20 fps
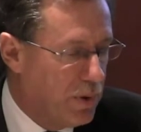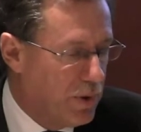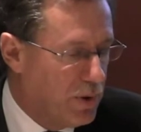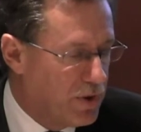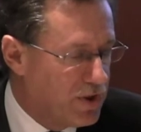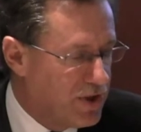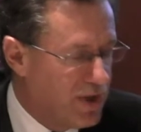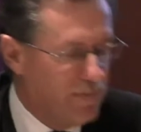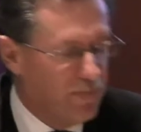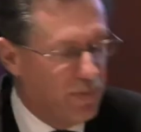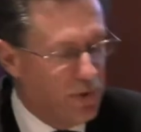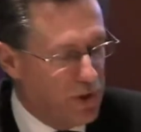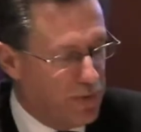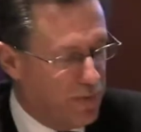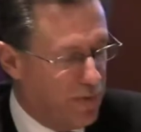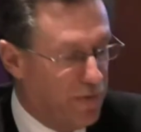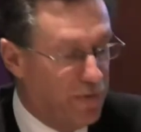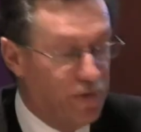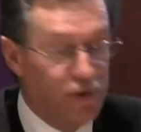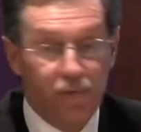boards and
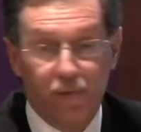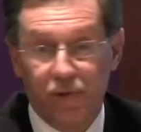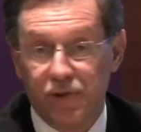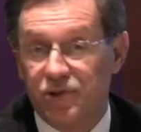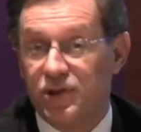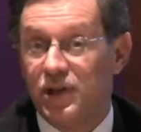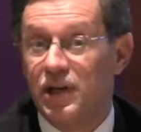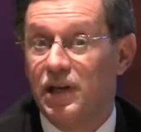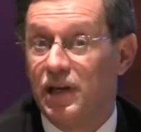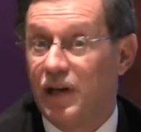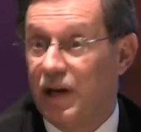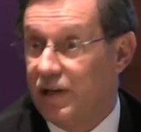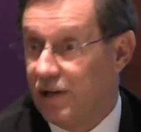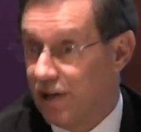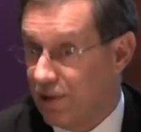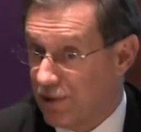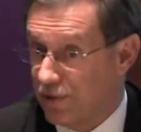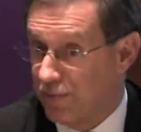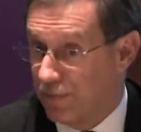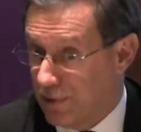board performance and
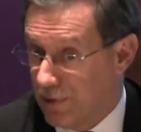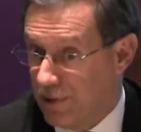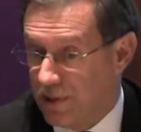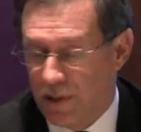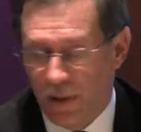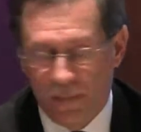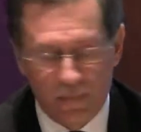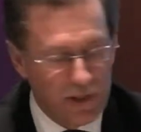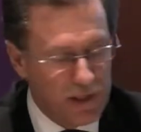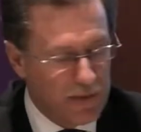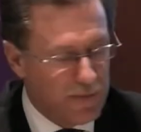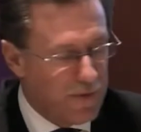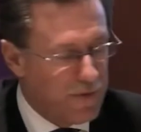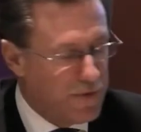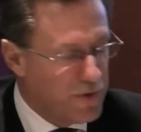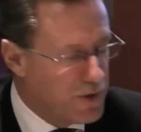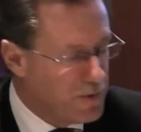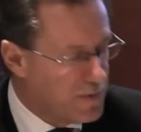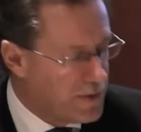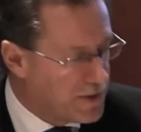ultimately company
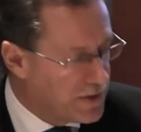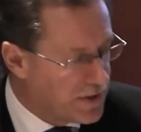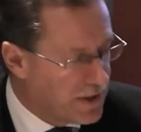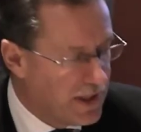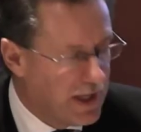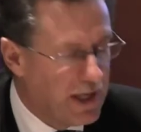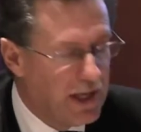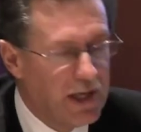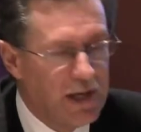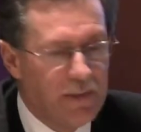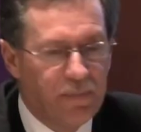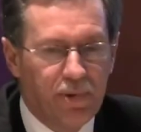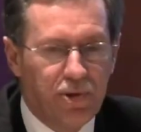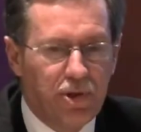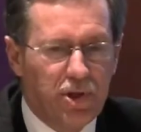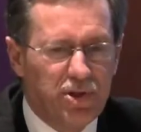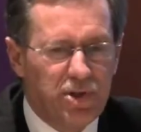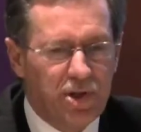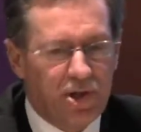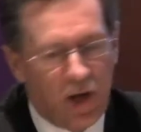performance.
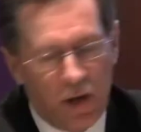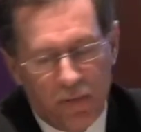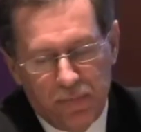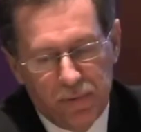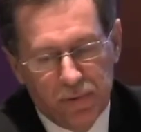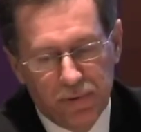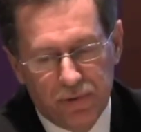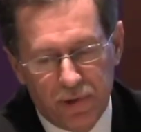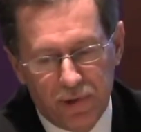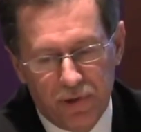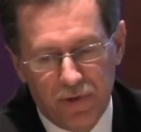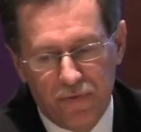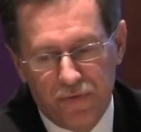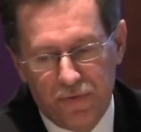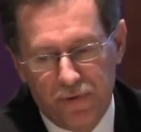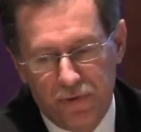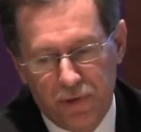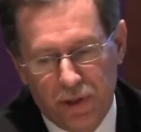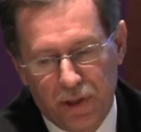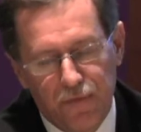But just a couple just to
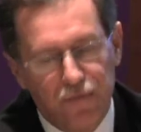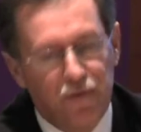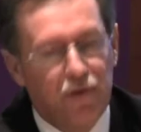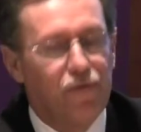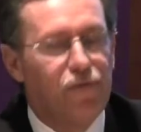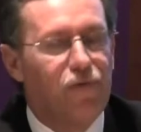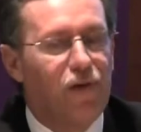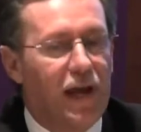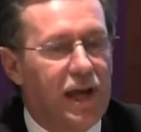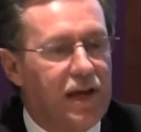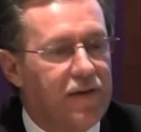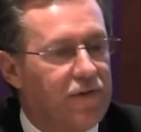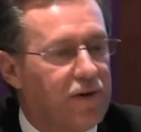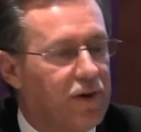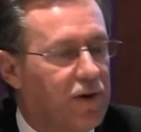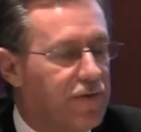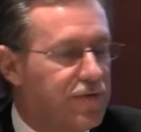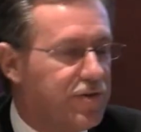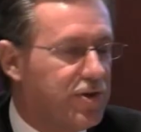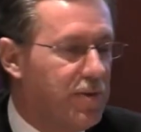give you a
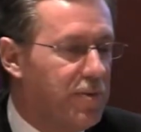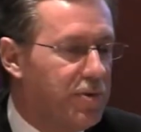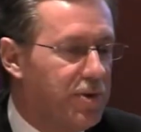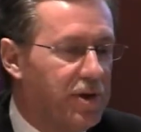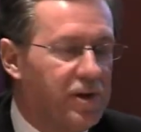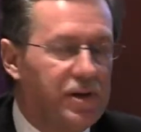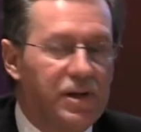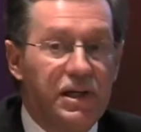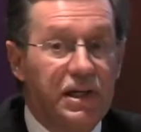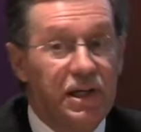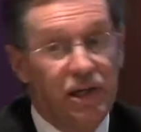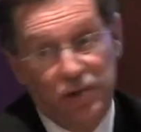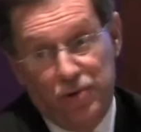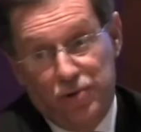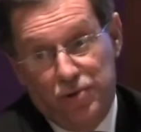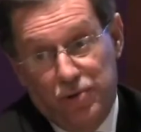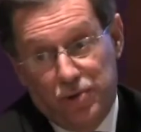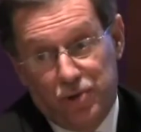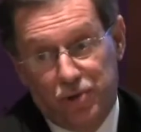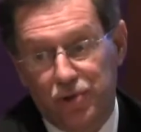flavour of some of the
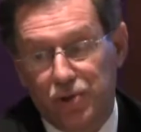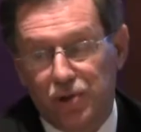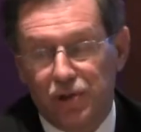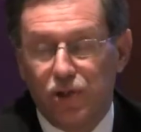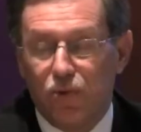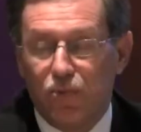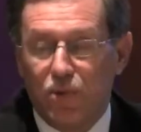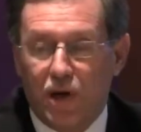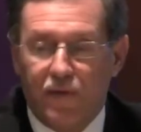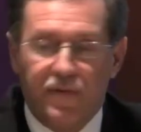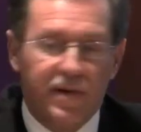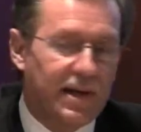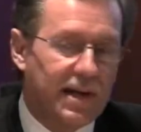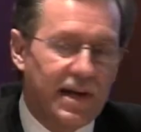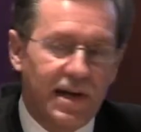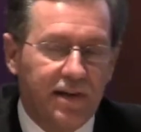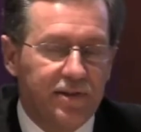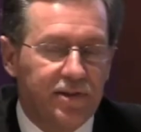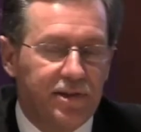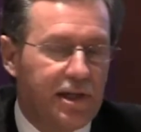issues certainly we have
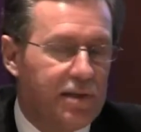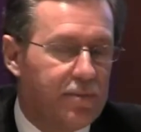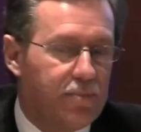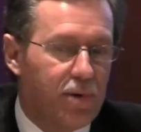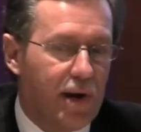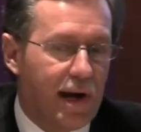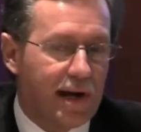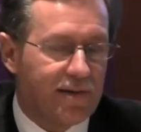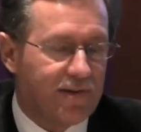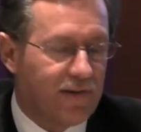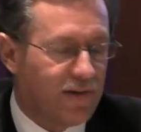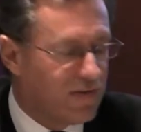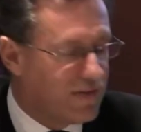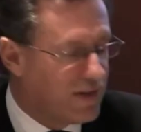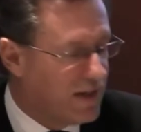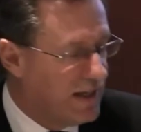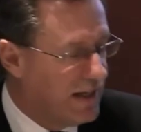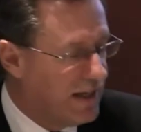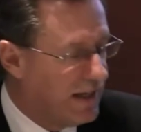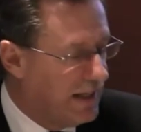encountered in
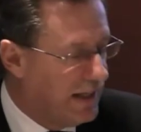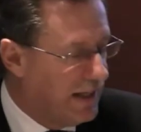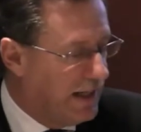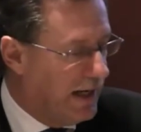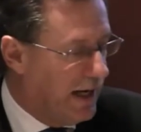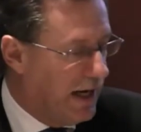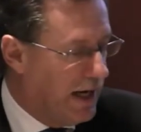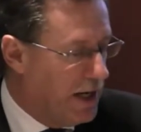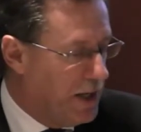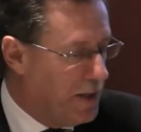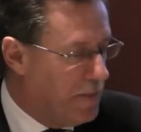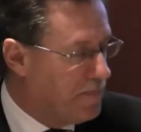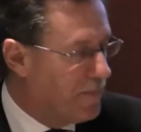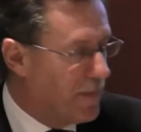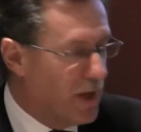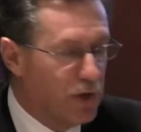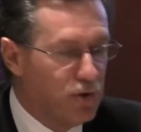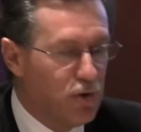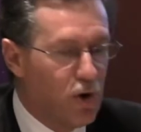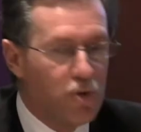practice.
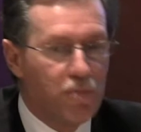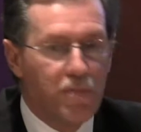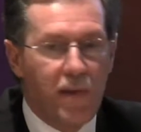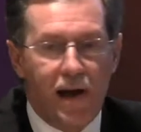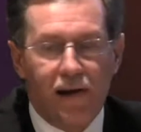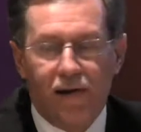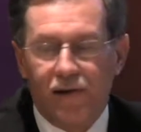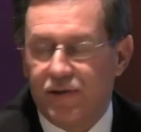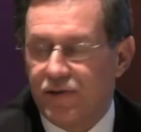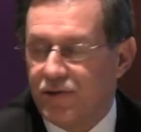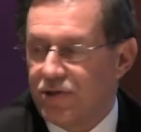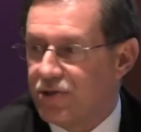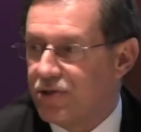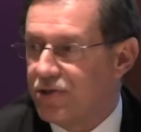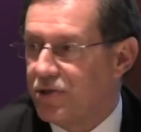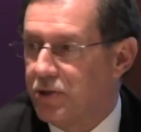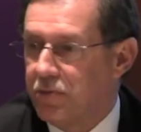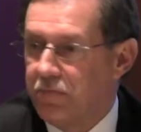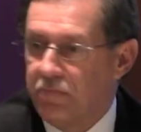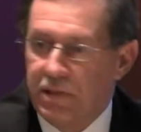Wrong
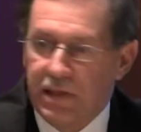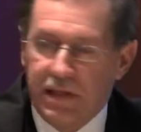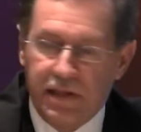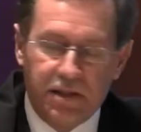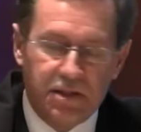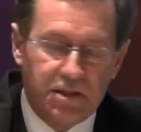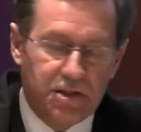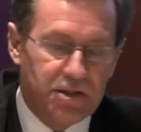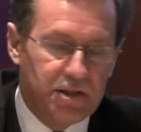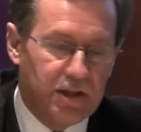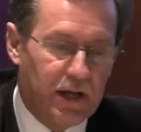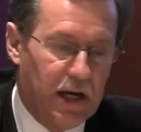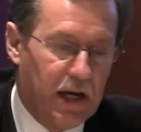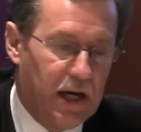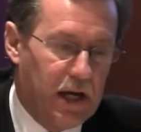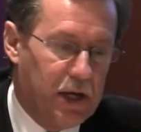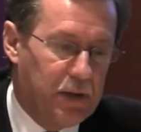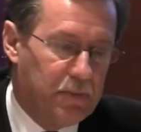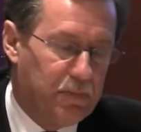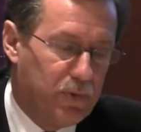balance, be it
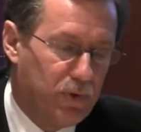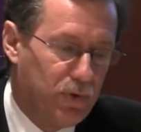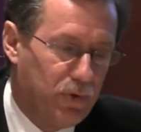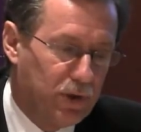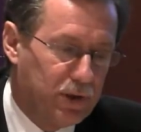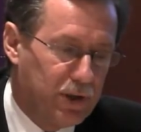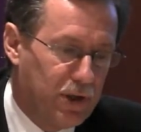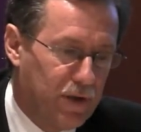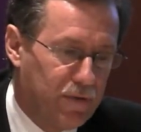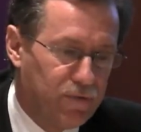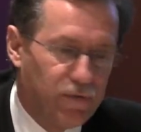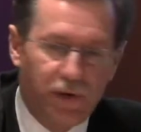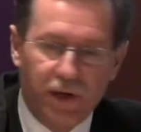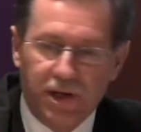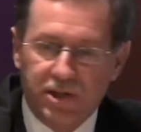not enough